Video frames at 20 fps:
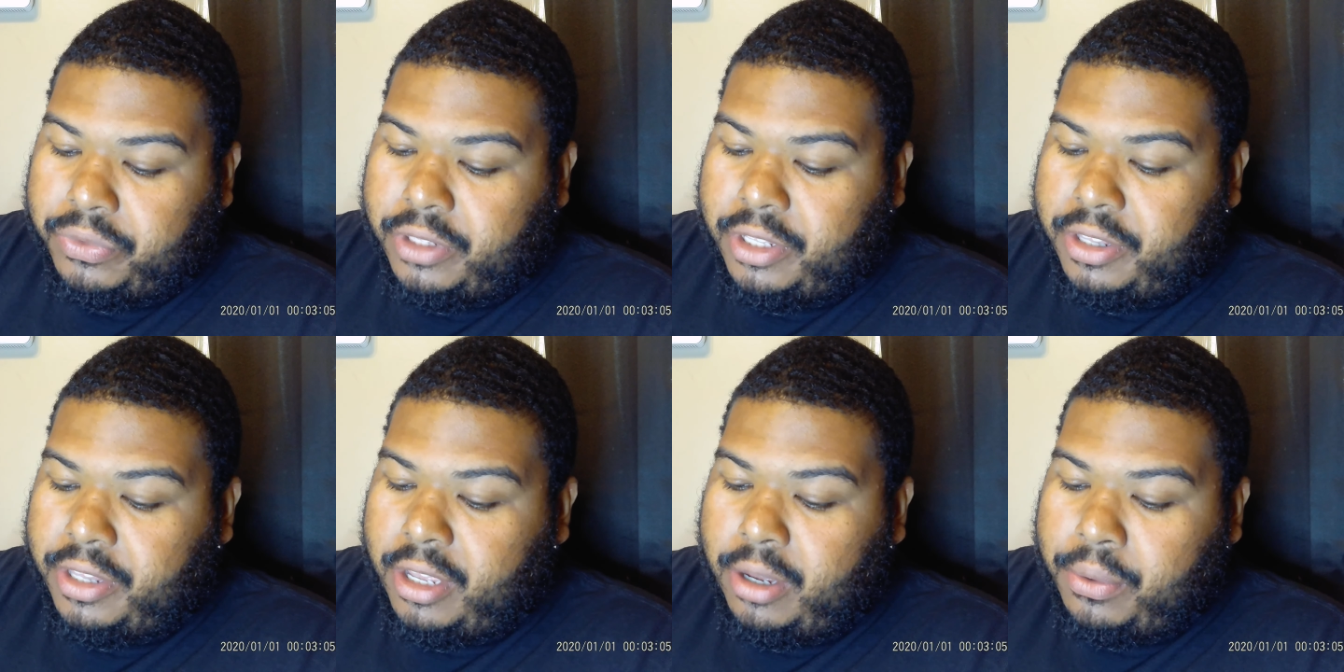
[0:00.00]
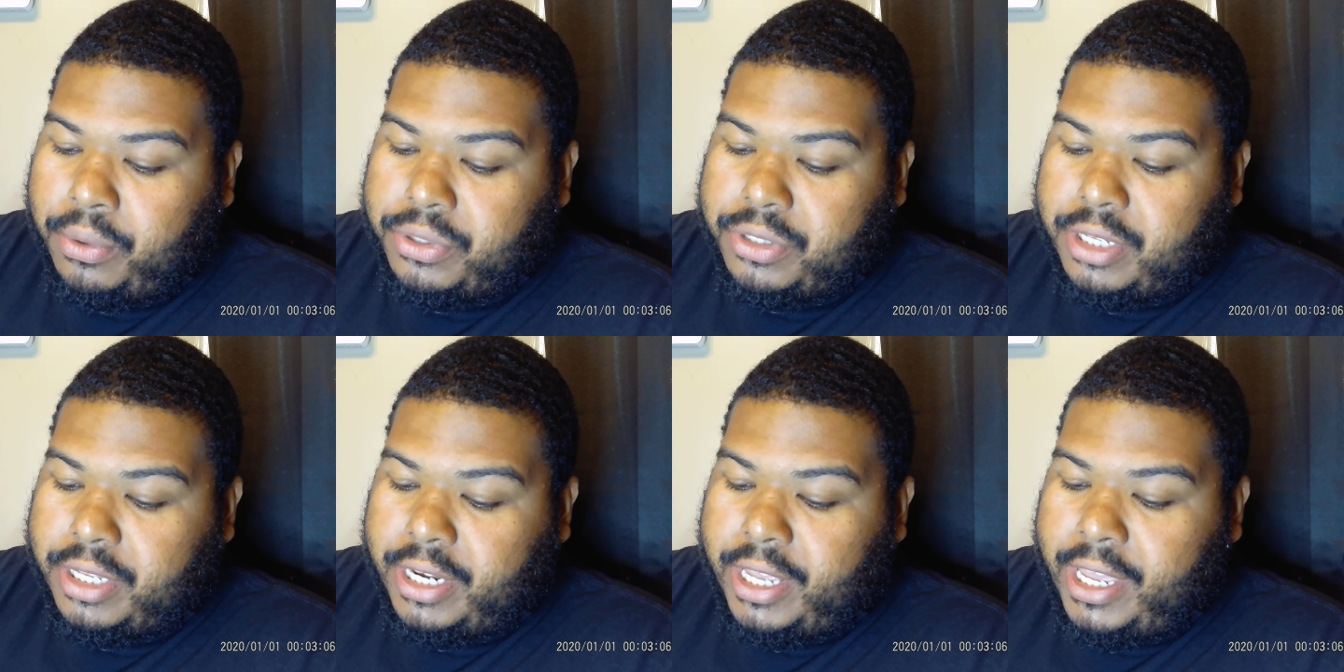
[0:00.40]
And that
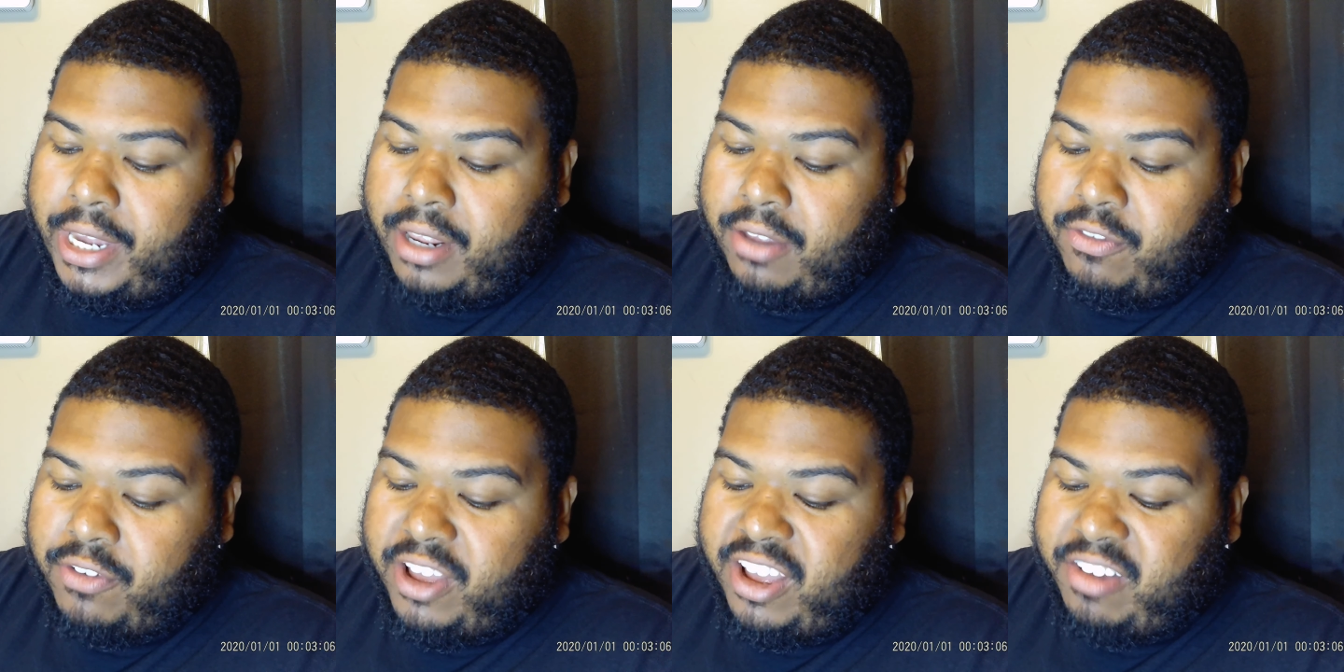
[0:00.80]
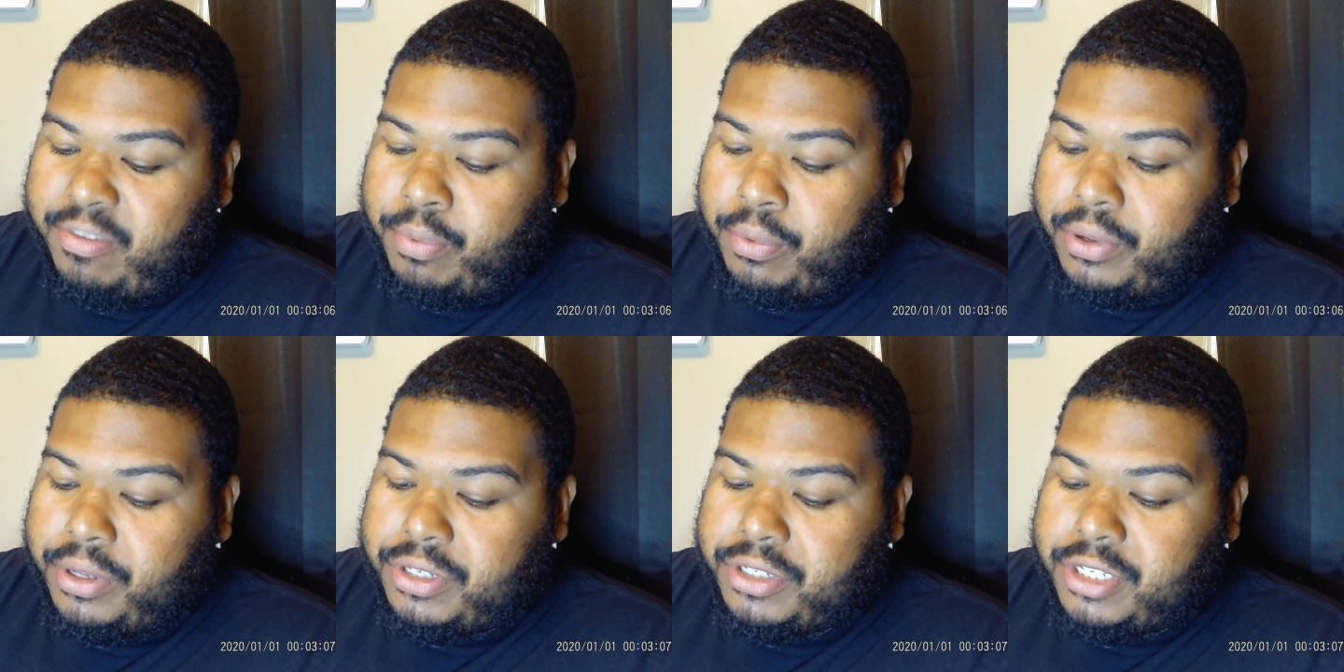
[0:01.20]
was at
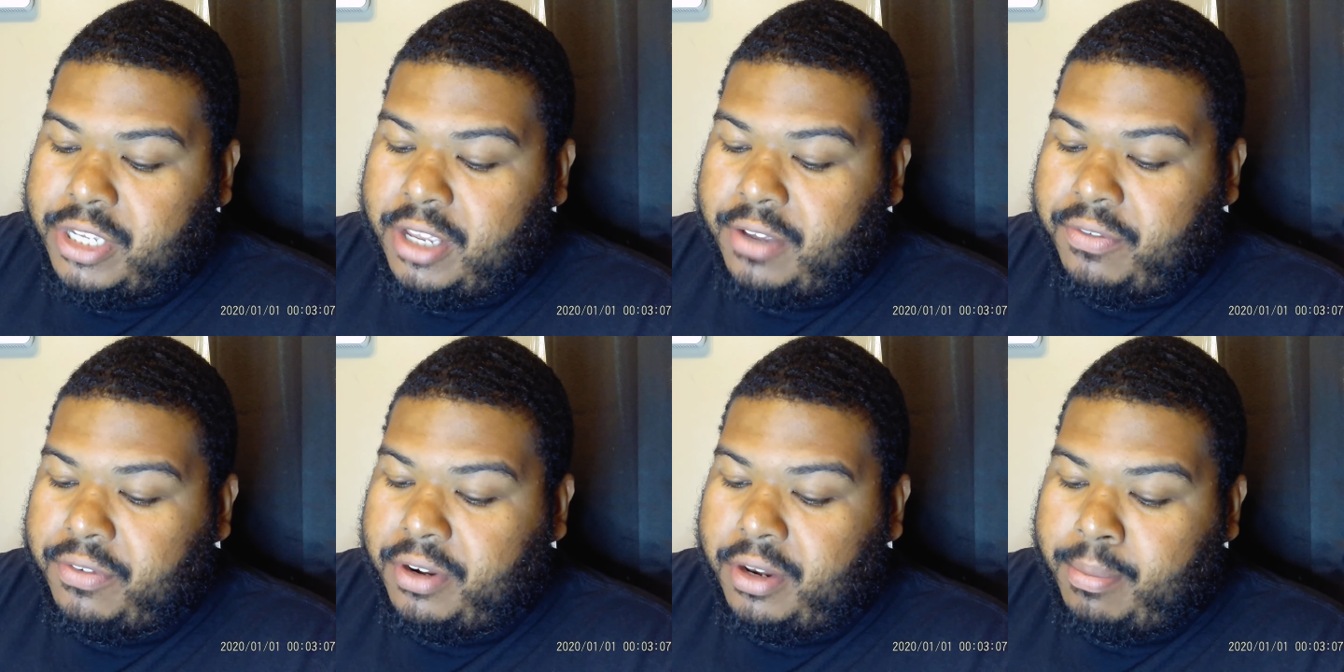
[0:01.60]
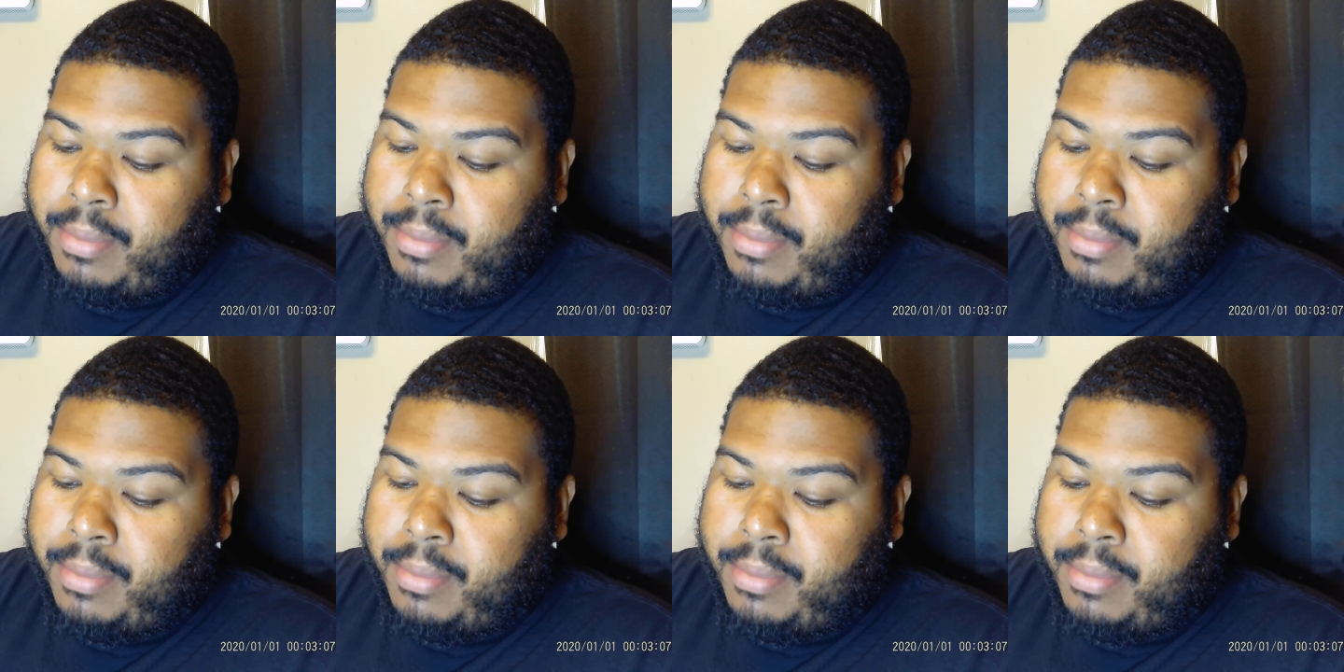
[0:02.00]
85.7.